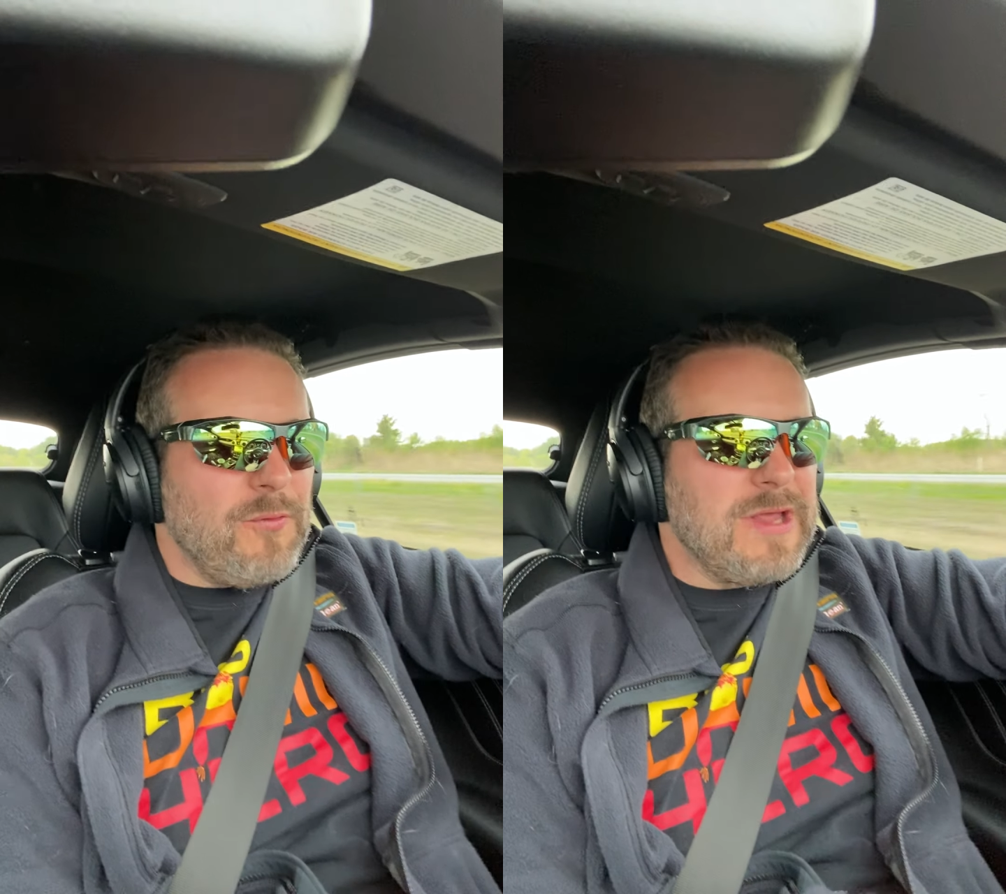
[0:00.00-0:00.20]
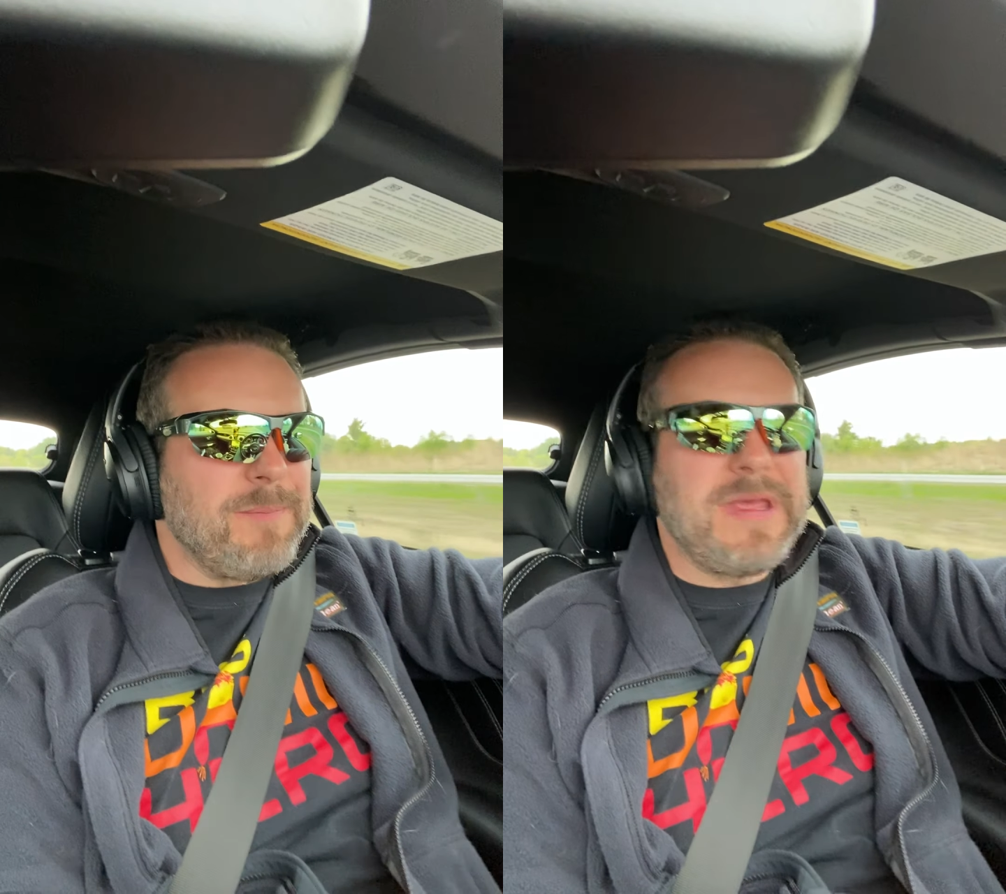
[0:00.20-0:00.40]

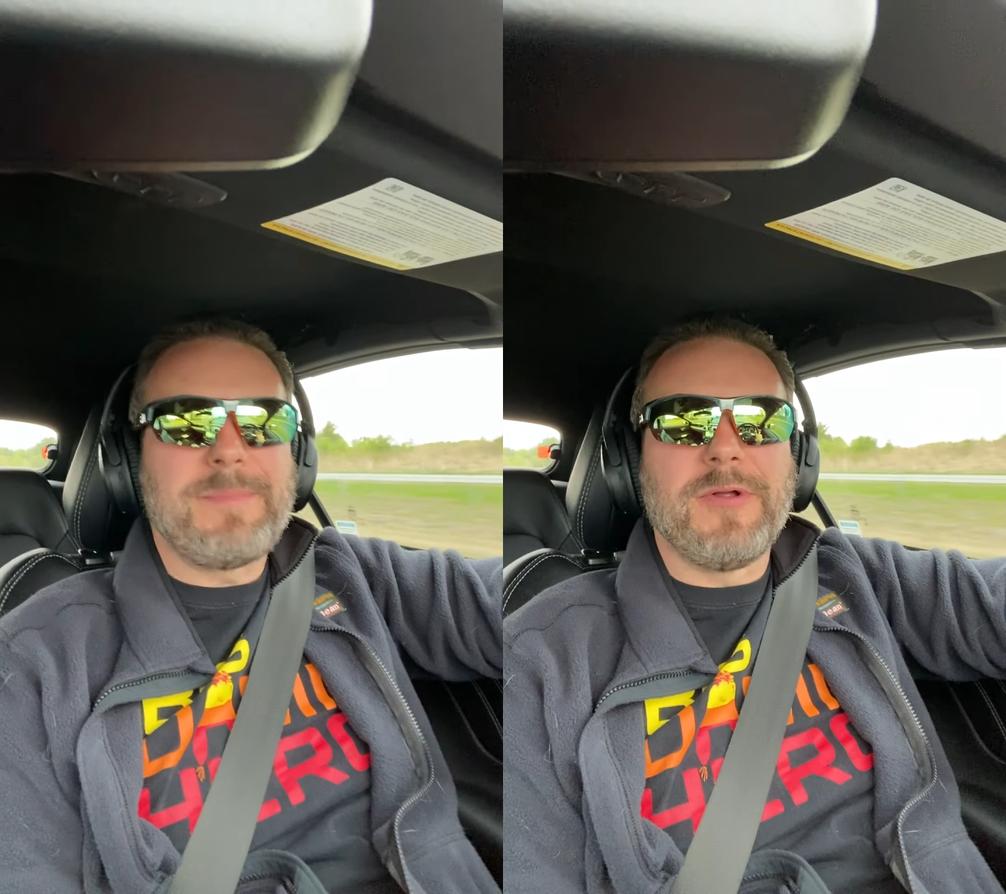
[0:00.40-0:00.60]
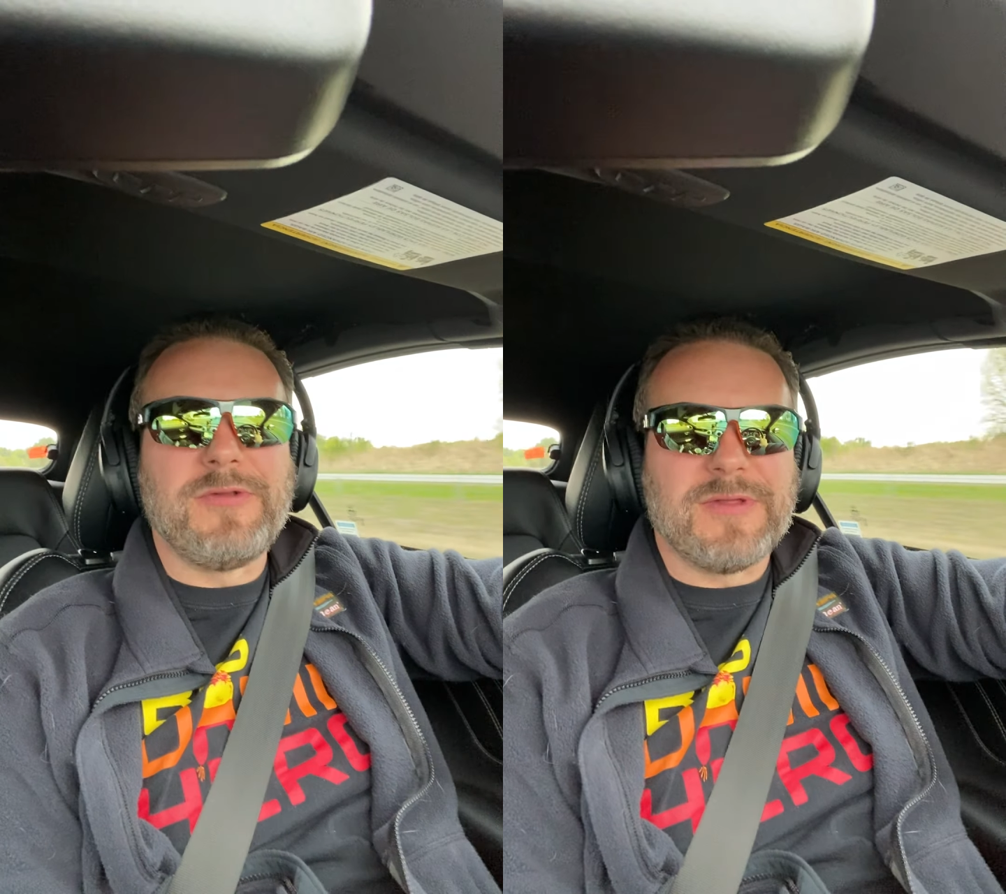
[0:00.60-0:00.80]
Real
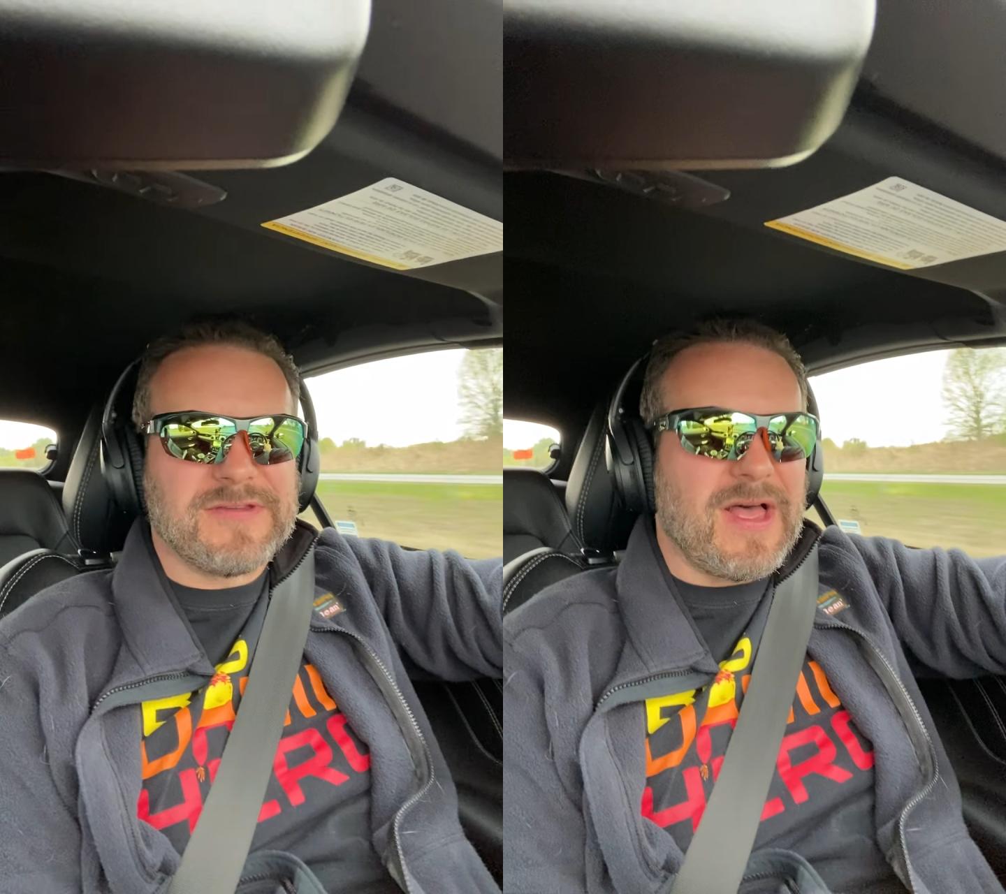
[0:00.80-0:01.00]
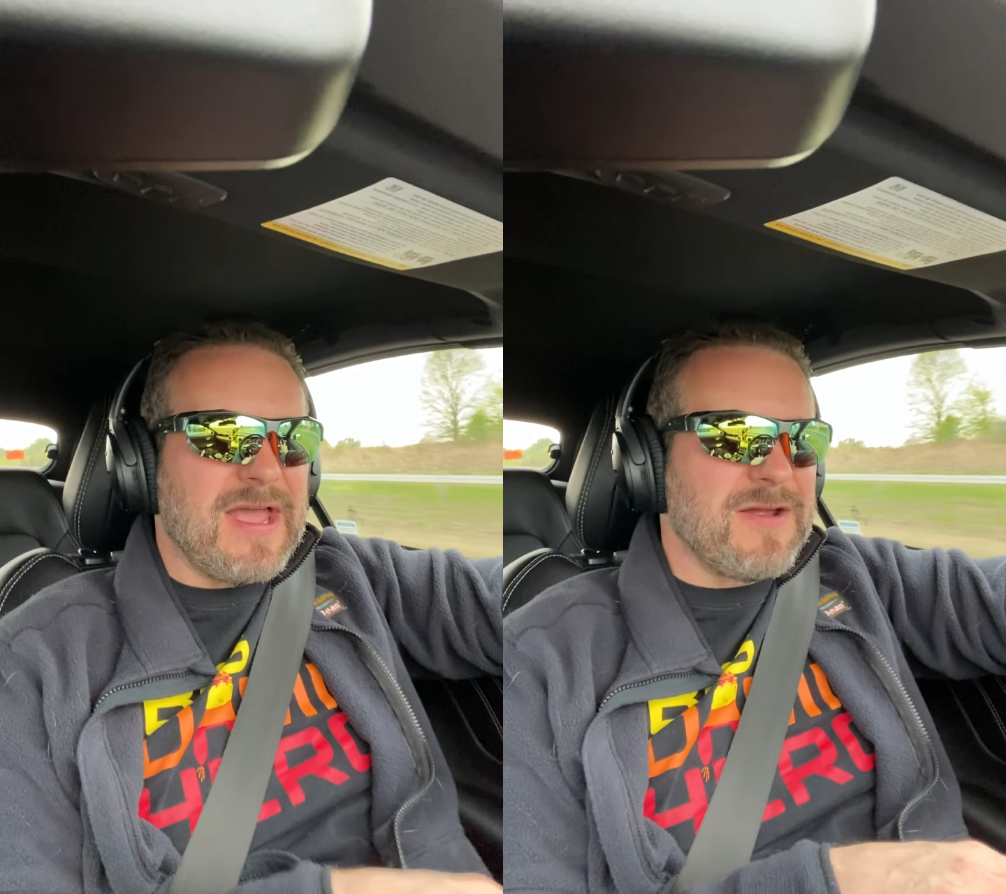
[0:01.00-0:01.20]
people do
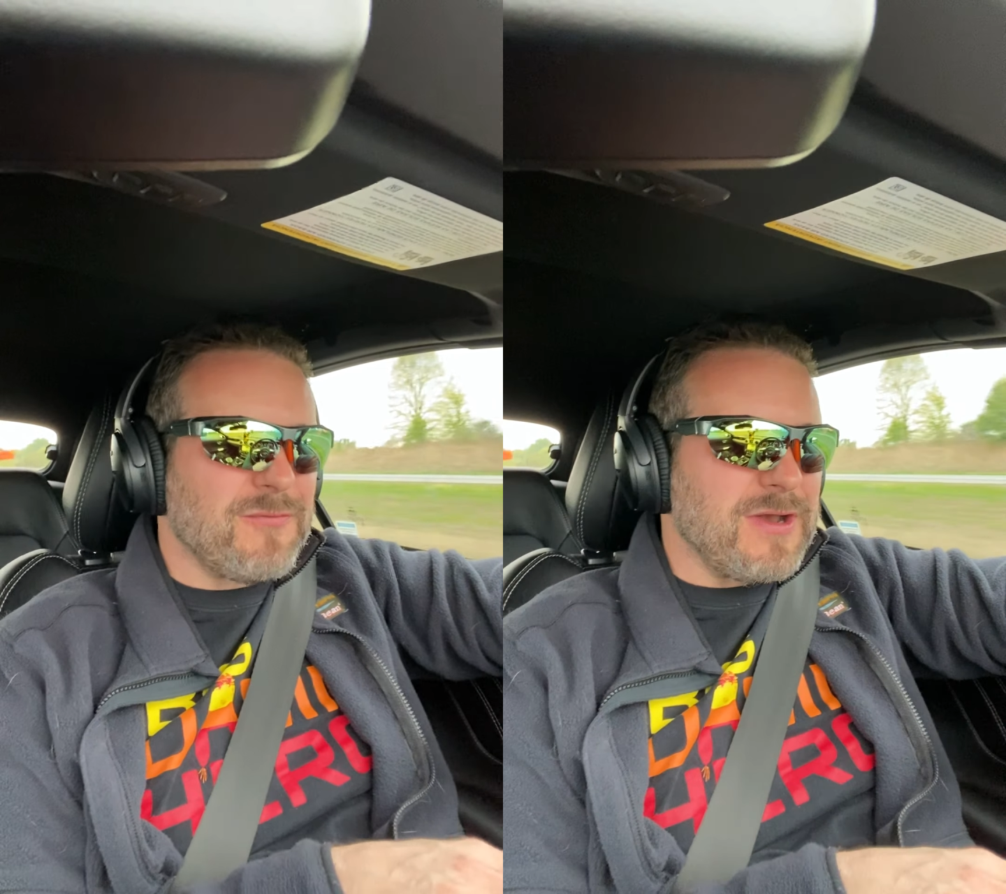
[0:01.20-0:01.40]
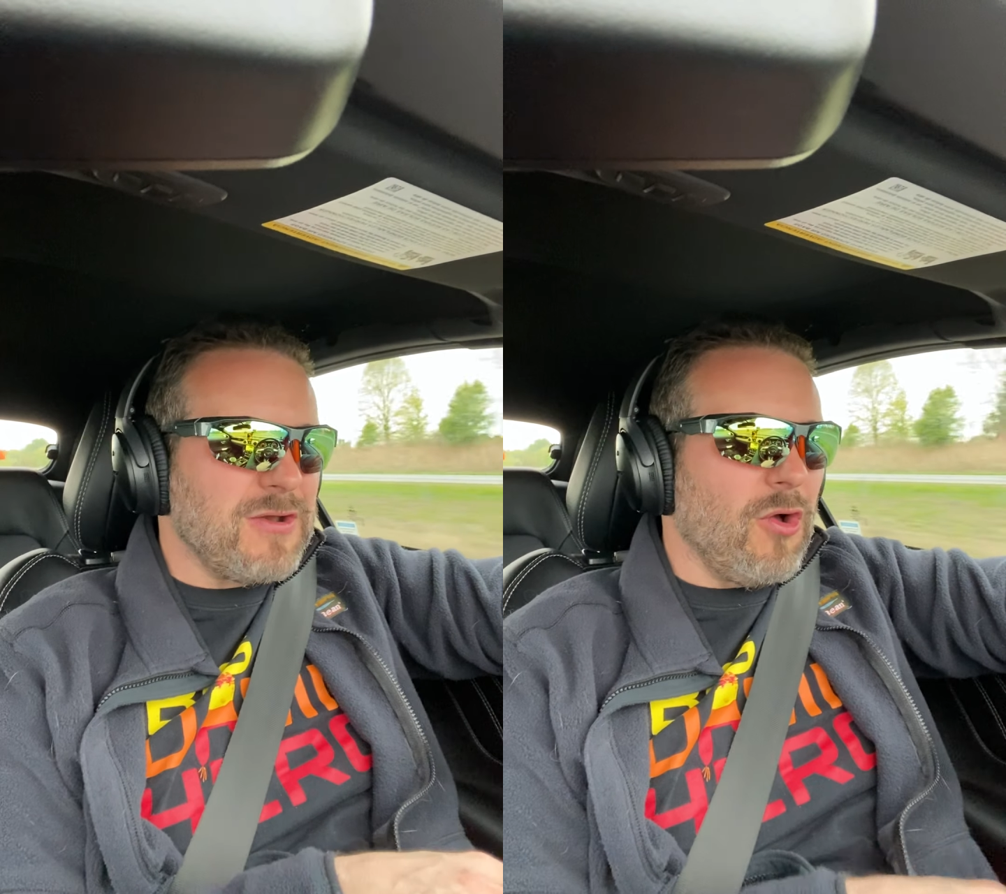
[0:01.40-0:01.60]
this. I
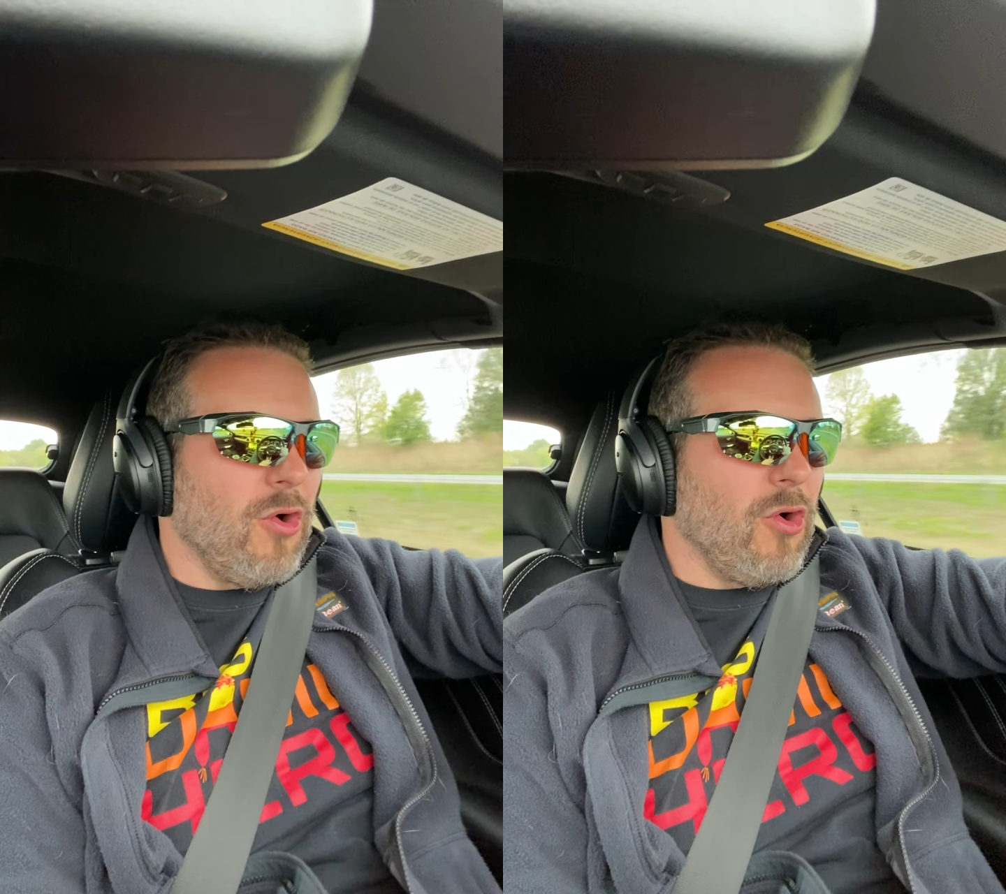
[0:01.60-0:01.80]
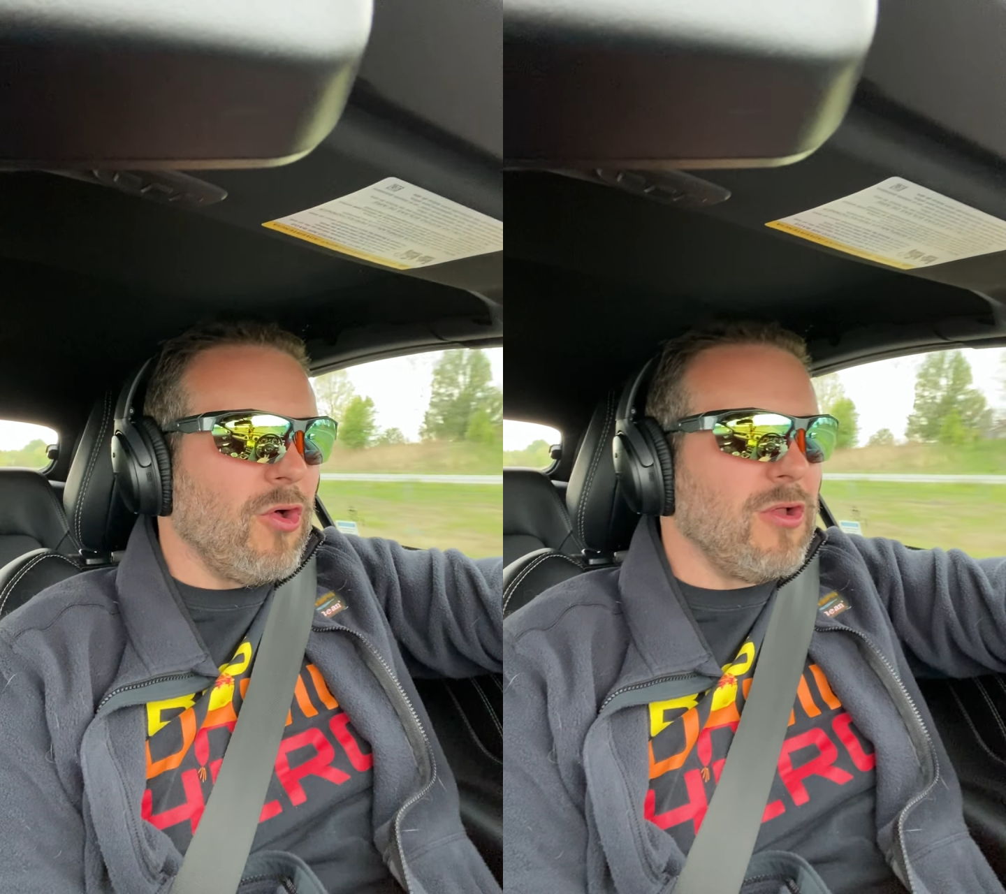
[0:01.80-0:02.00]
have written
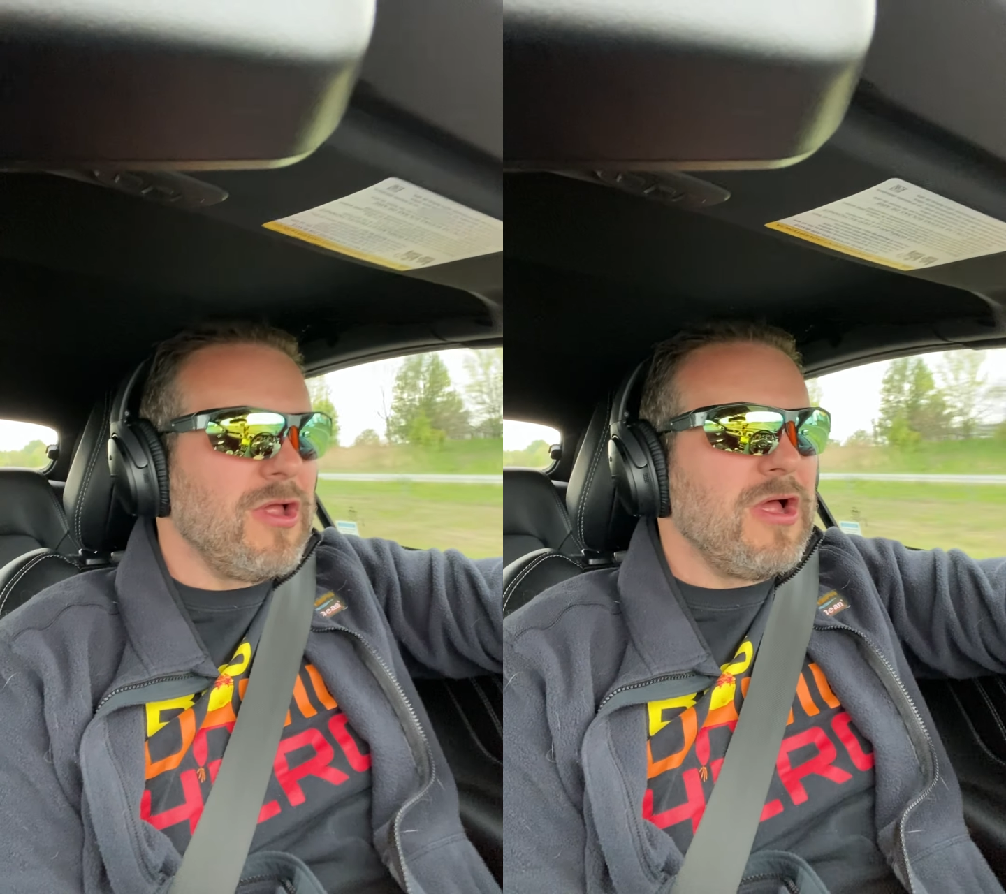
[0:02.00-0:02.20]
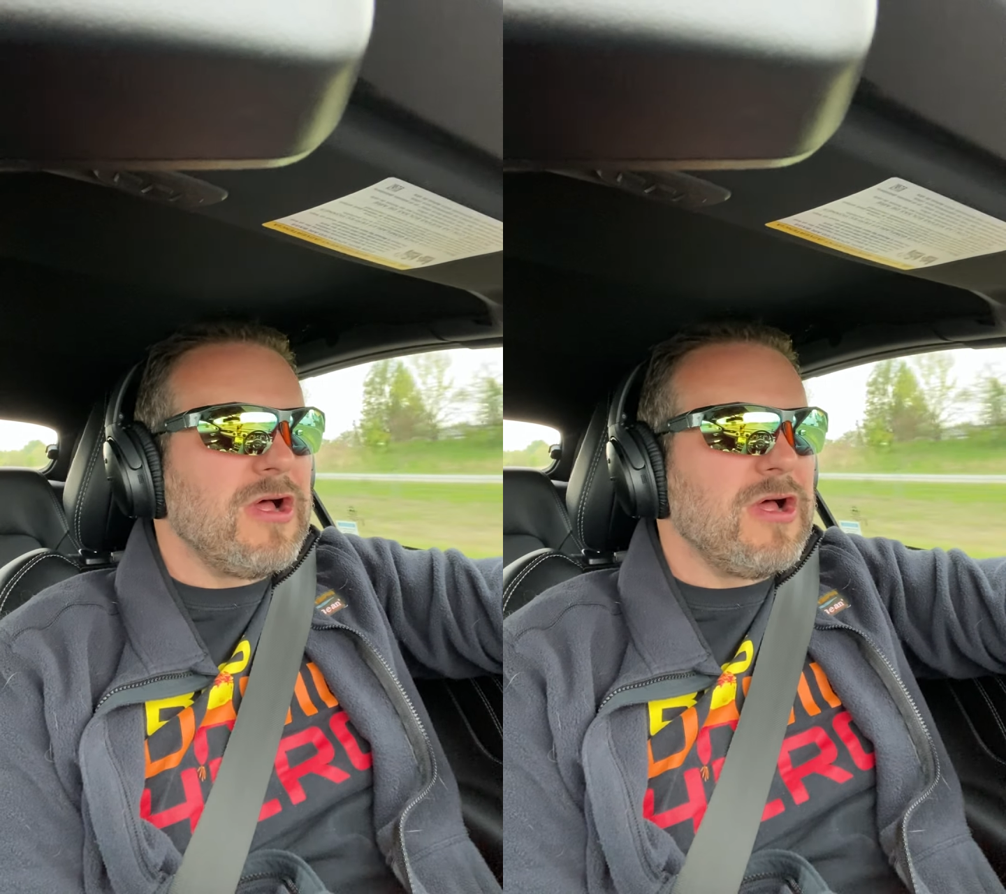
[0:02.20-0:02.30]
whole